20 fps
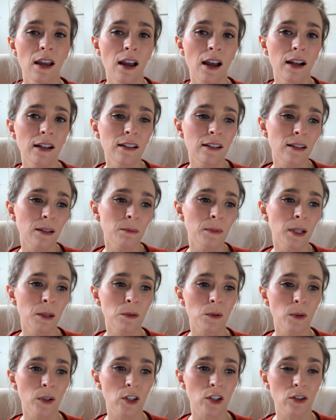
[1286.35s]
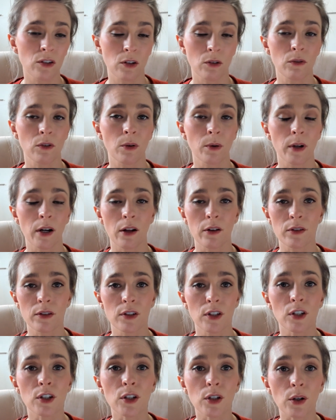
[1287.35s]
And sometimes we just don't know what else
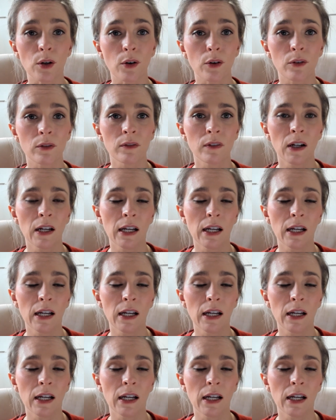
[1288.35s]
to do.